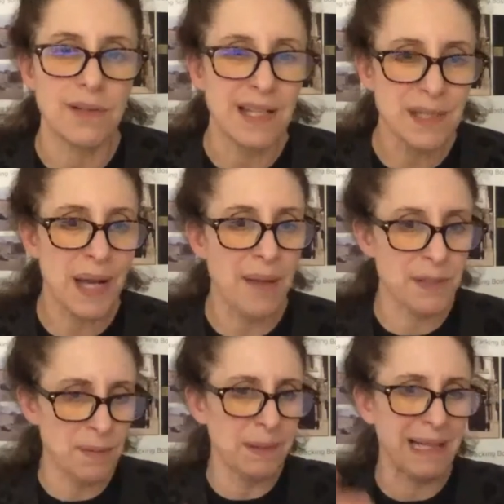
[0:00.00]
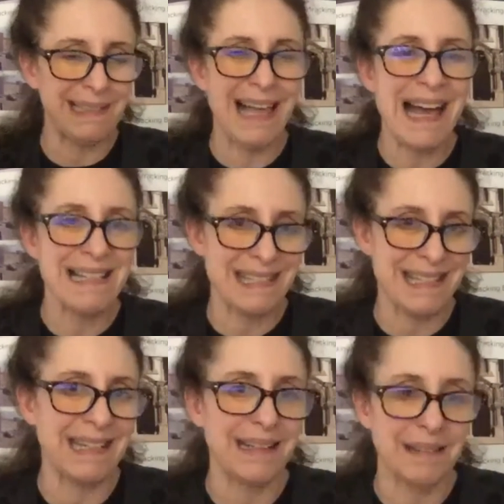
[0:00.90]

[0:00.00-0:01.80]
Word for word: That's what happens. It's a class thing.